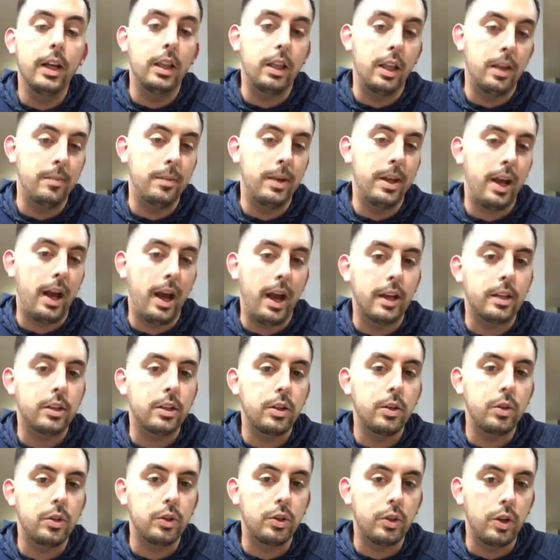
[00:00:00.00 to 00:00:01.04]
They may ask
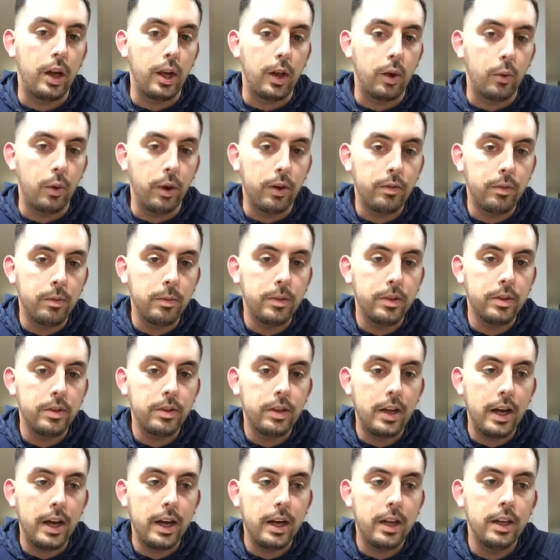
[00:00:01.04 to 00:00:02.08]
you to shy away from this
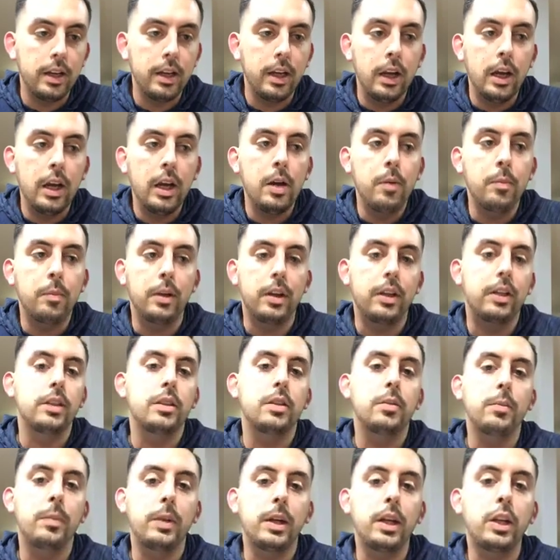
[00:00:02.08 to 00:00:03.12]
diet, but it
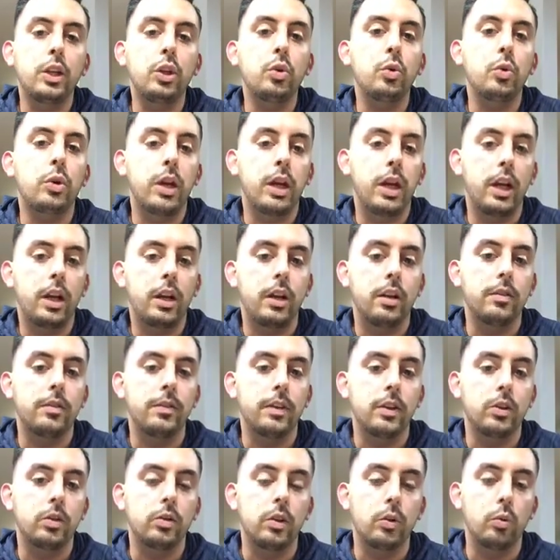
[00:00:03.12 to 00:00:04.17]
doesn't mean you can't
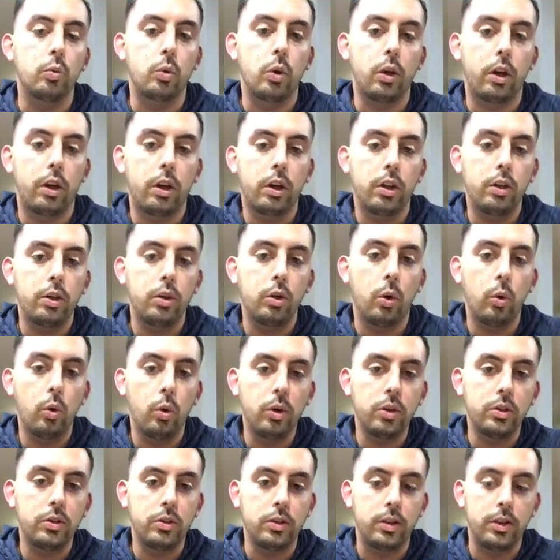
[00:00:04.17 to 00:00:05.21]
eventually work
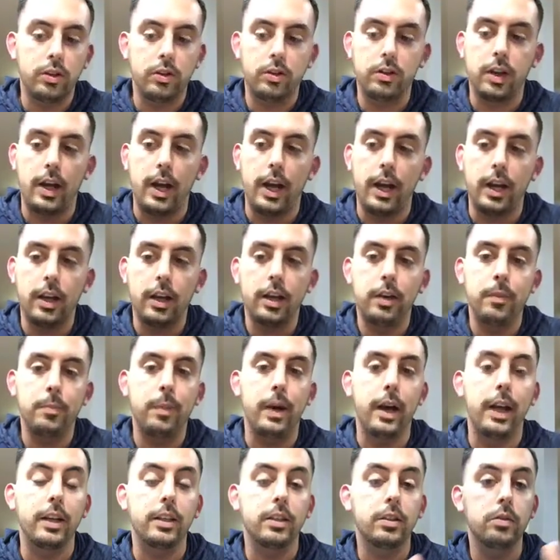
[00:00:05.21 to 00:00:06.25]
towards this diet
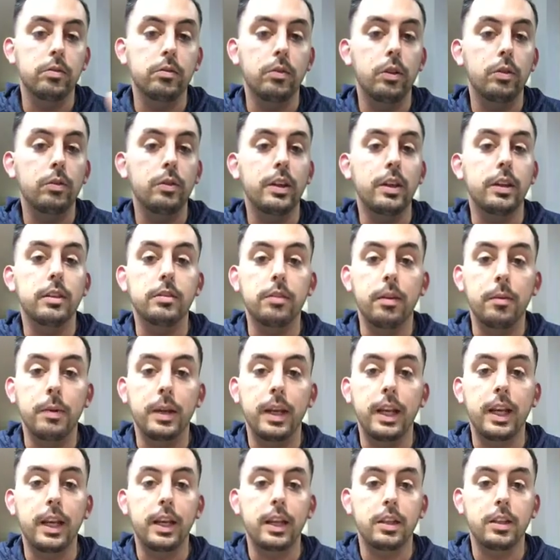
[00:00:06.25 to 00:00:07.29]
by slowly
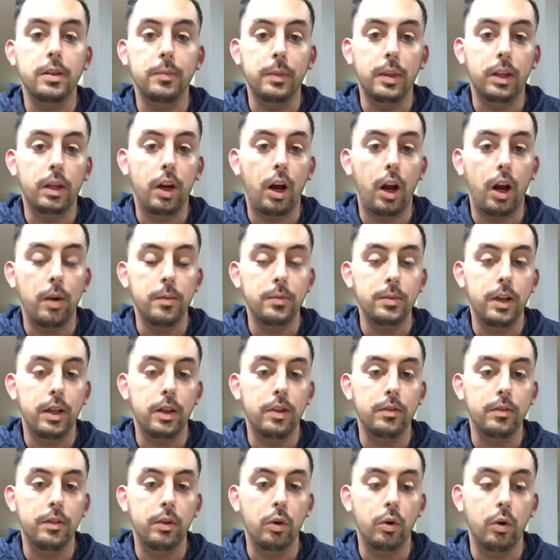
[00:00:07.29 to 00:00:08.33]
eliminating some of the carbs
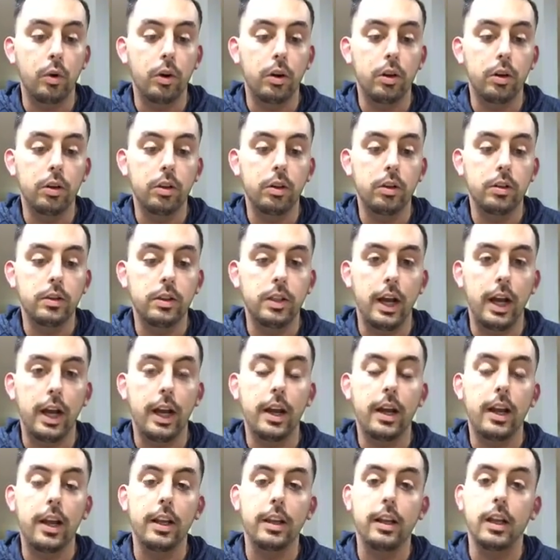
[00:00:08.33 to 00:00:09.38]
out of your
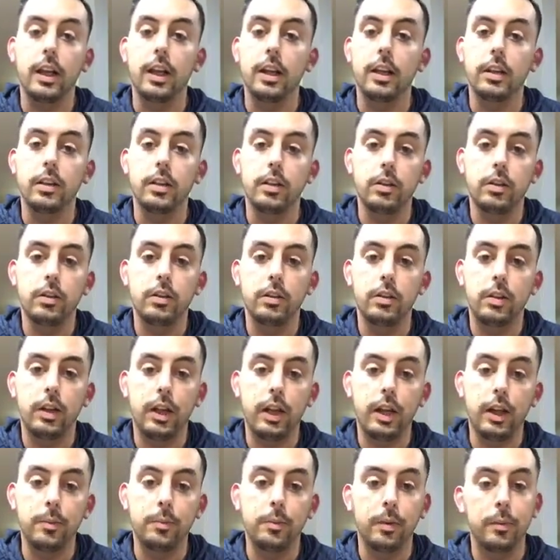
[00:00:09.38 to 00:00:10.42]
diet and then
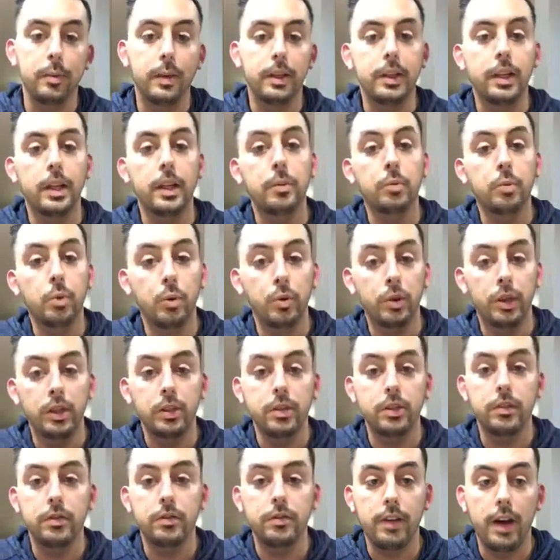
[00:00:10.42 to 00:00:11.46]
implementing
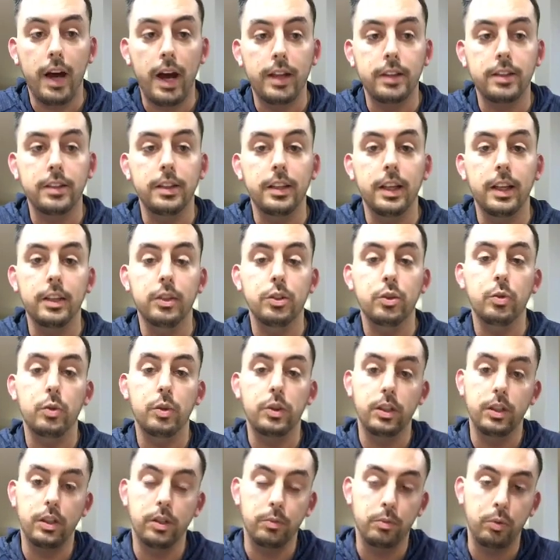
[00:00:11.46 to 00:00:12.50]
proteins and fats, and then
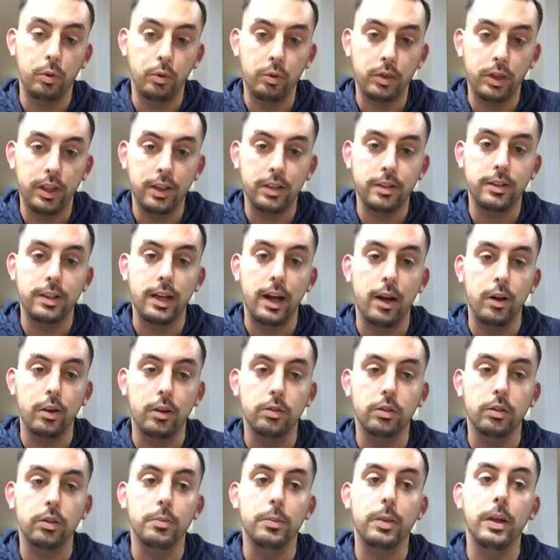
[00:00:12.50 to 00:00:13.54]
switching the proteins down
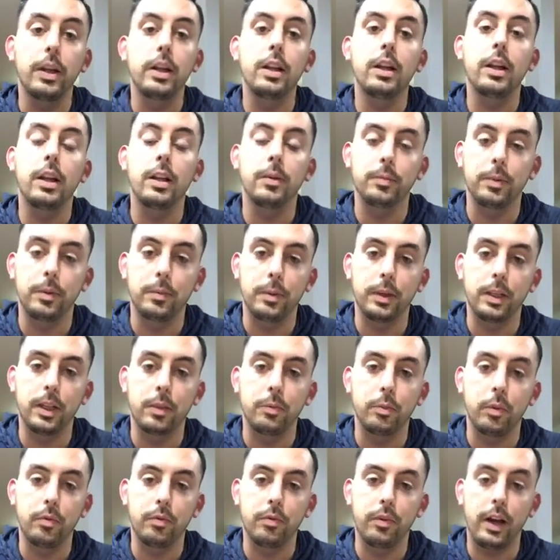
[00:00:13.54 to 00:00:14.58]
a little bit,
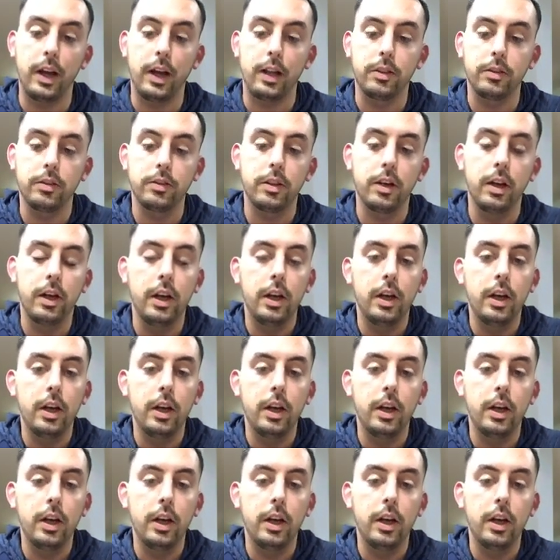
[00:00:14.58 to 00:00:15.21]
implementing more fats.